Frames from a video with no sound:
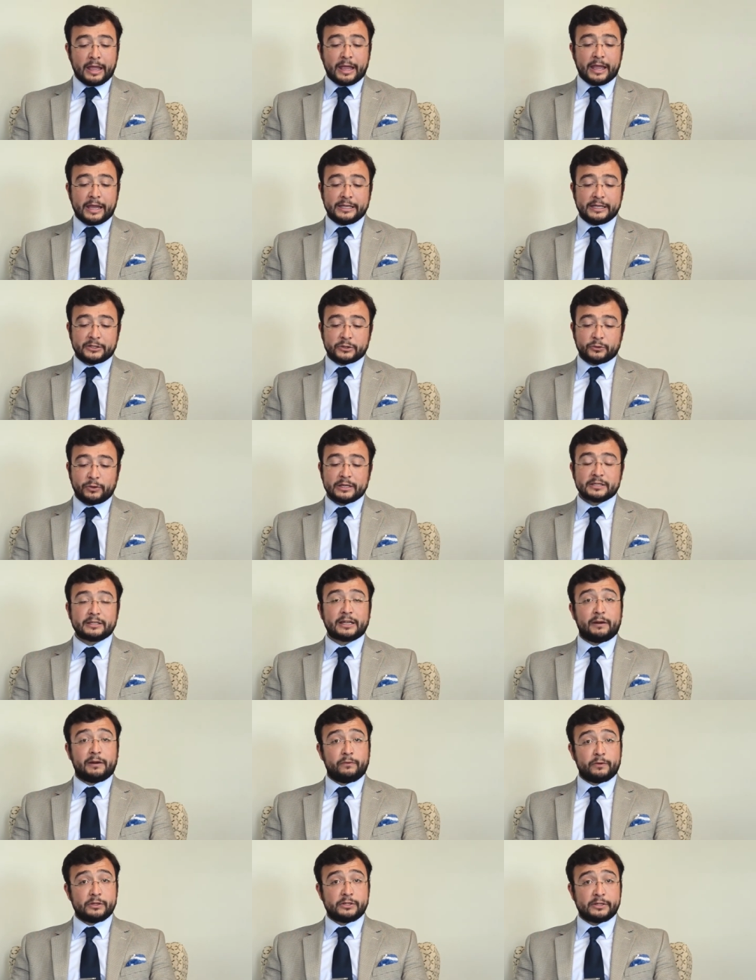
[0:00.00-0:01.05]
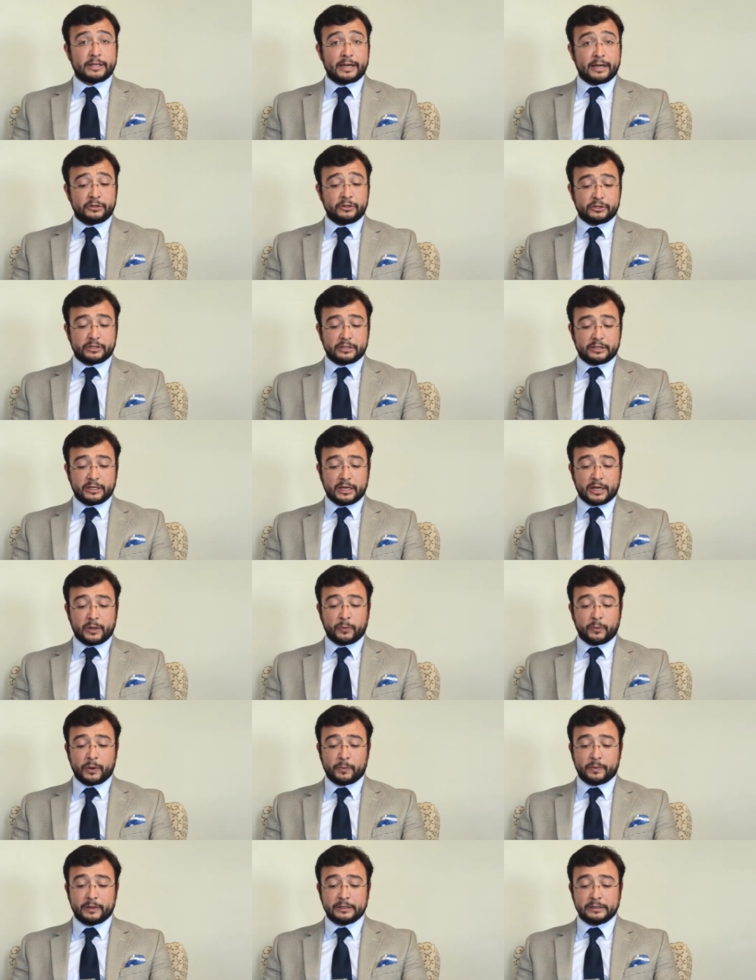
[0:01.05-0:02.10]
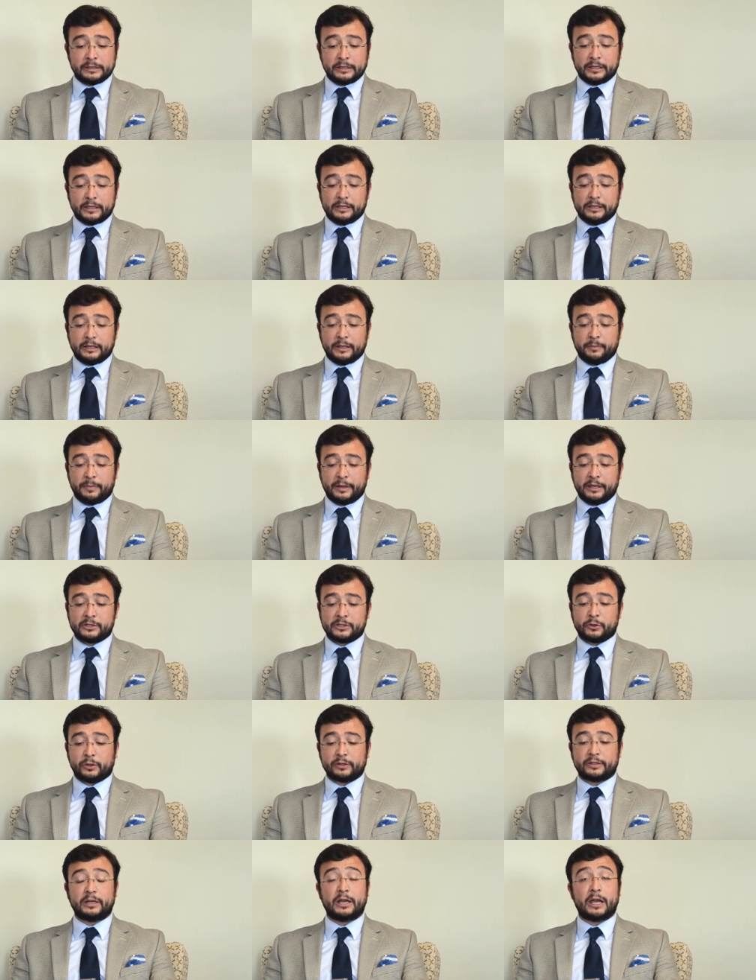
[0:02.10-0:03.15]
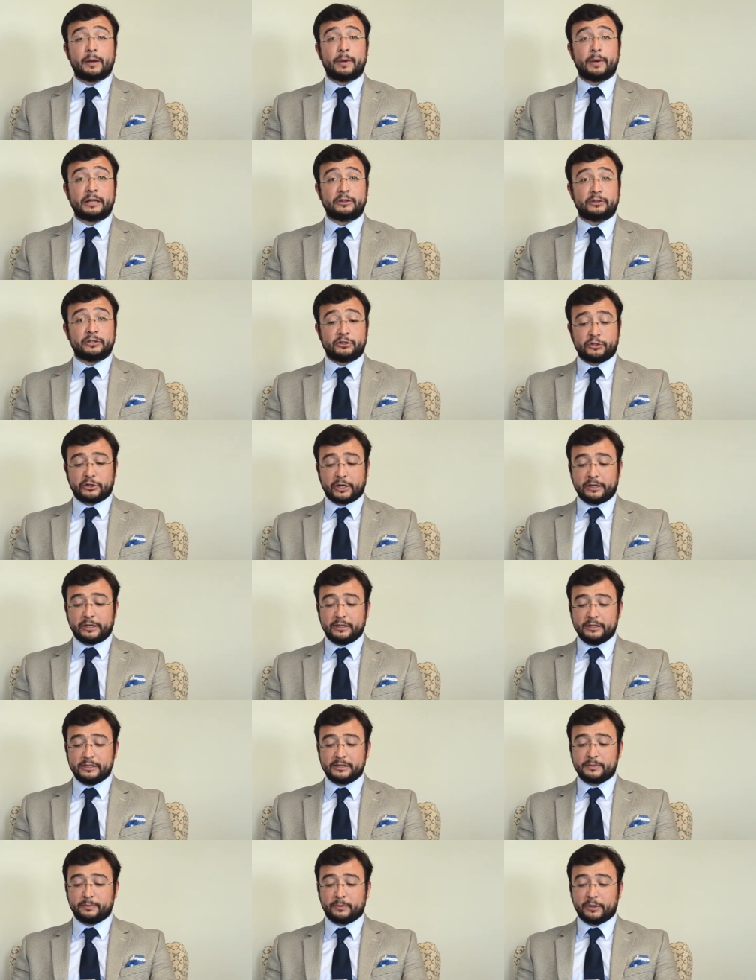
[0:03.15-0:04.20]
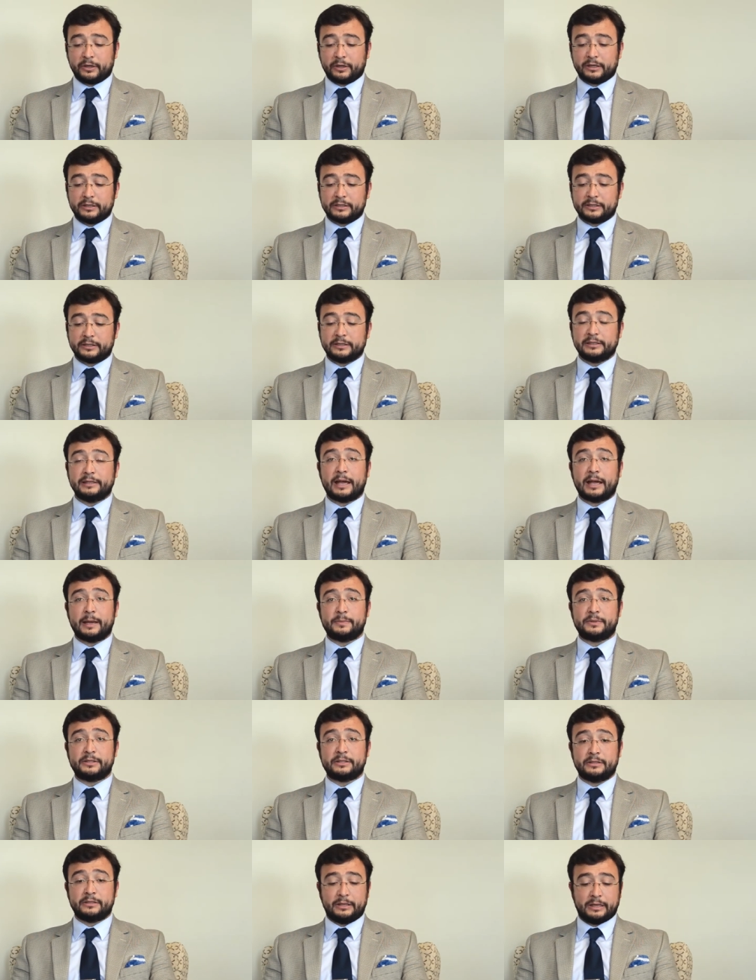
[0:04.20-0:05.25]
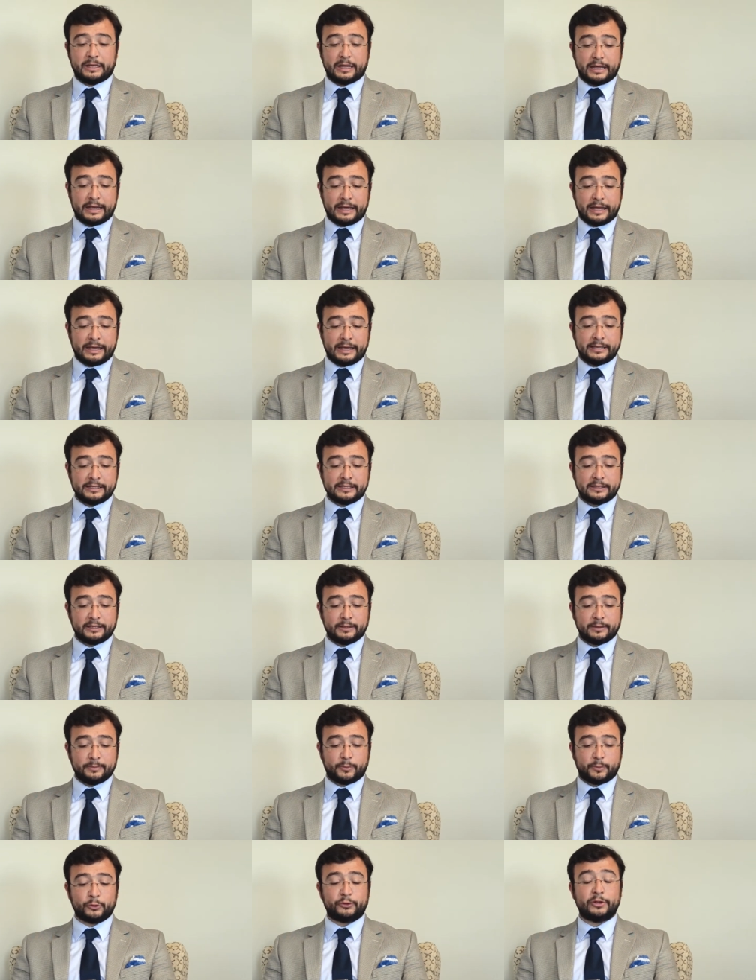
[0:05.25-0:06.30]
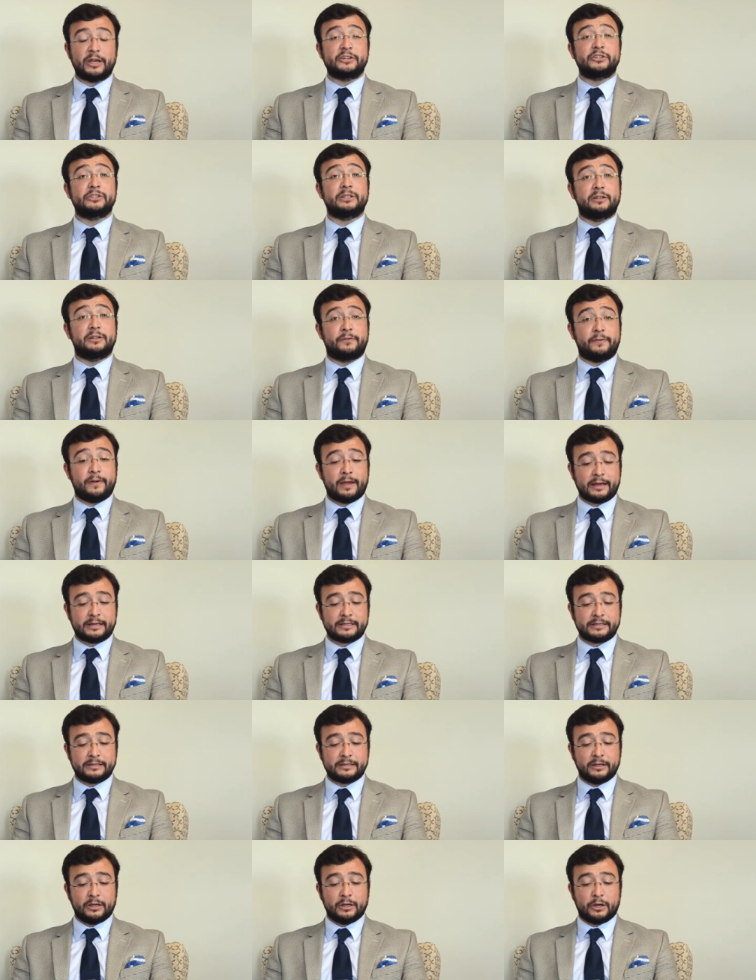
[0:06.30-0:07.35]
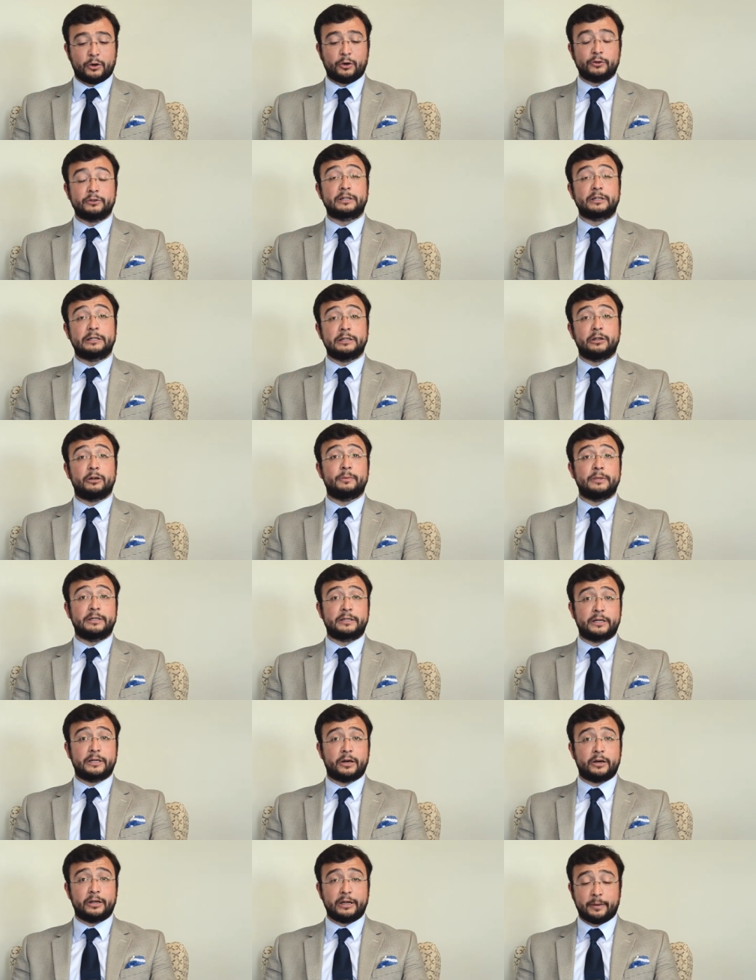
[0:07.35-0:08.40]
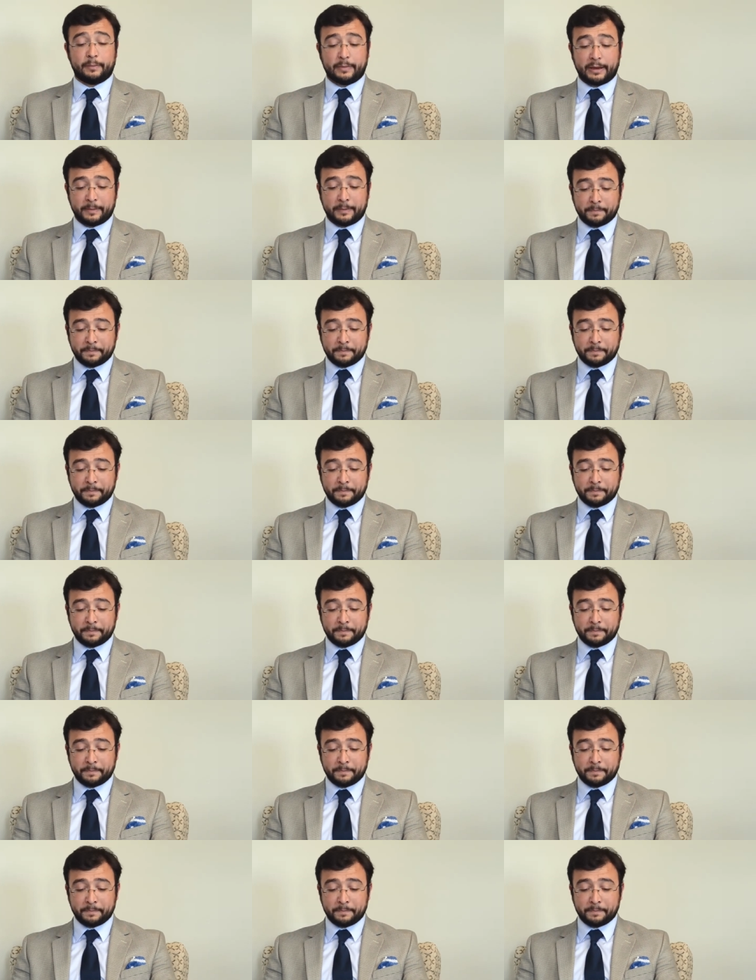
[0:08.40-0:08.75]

In today's conversation, we will be talking about the Chinese market collapse and potential effects on the global economy.